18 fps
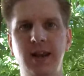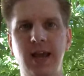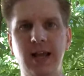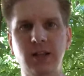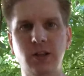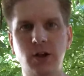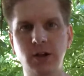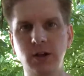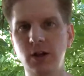
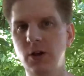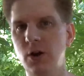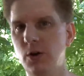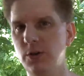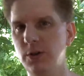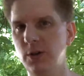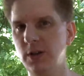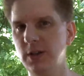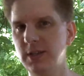Not long
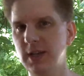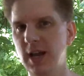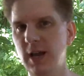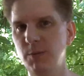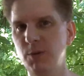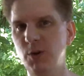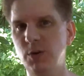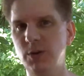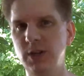ago, the only
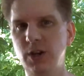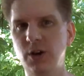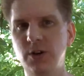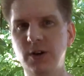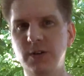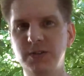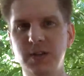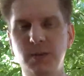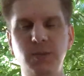time you only
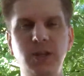heard of